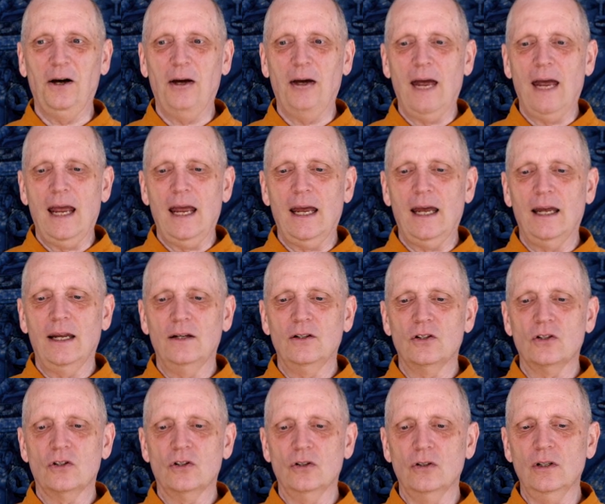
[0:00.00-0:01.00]
And
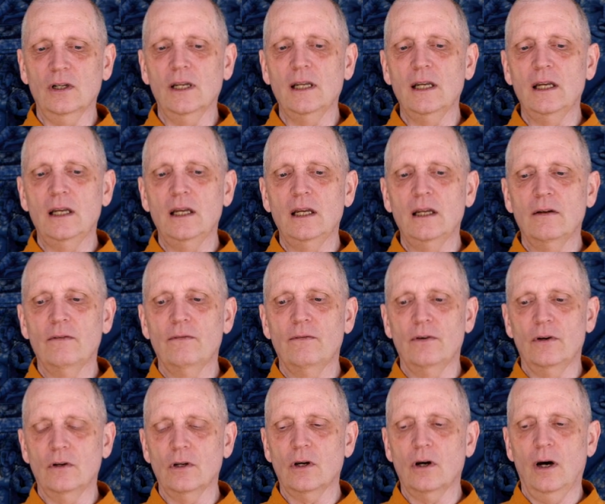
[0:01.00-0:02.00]
certainly,
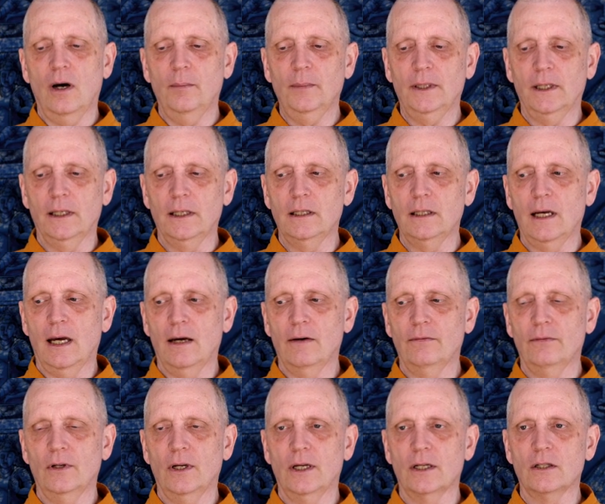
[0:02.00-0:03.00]
very commonly, to
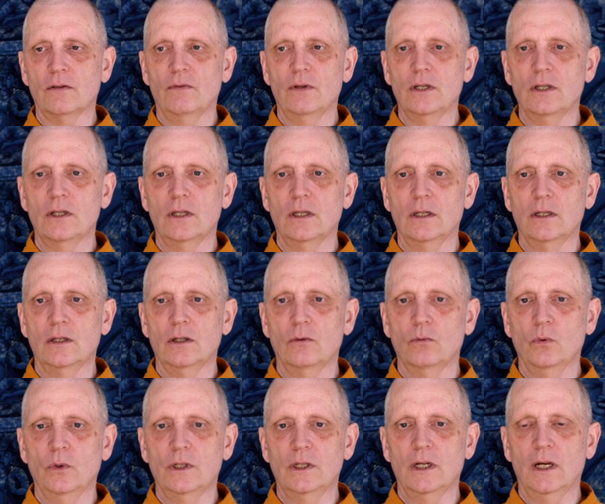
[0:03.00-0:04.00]
have philosophies
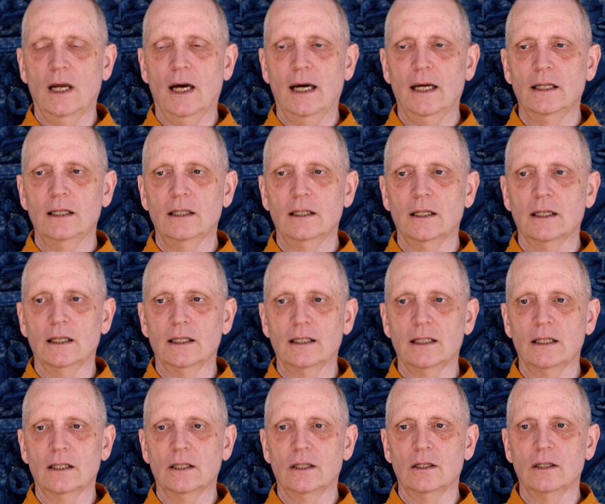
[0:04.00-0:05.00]
that would deny the
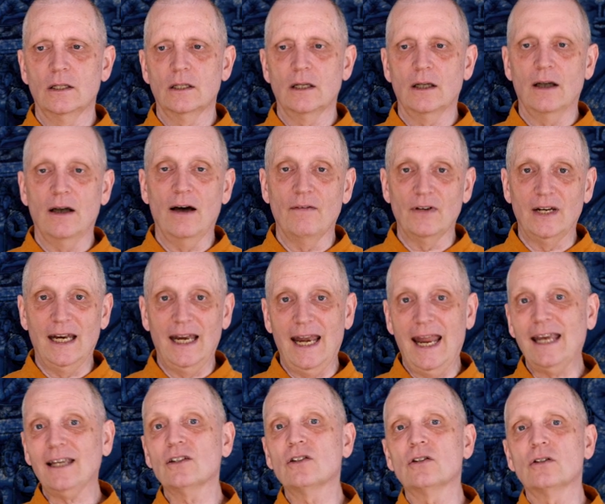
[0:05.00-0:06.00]
existence of a
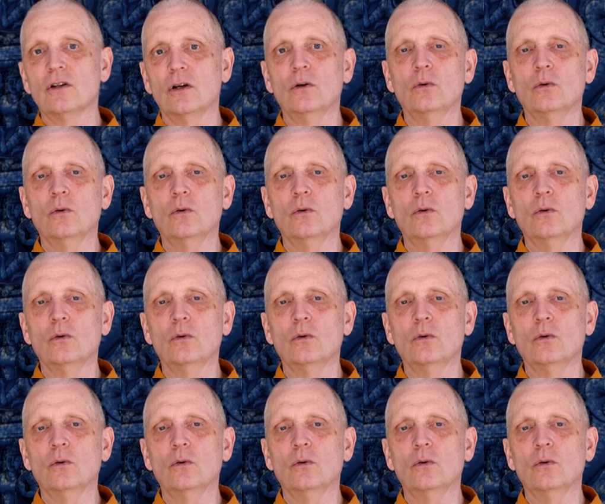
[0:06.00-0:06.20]
next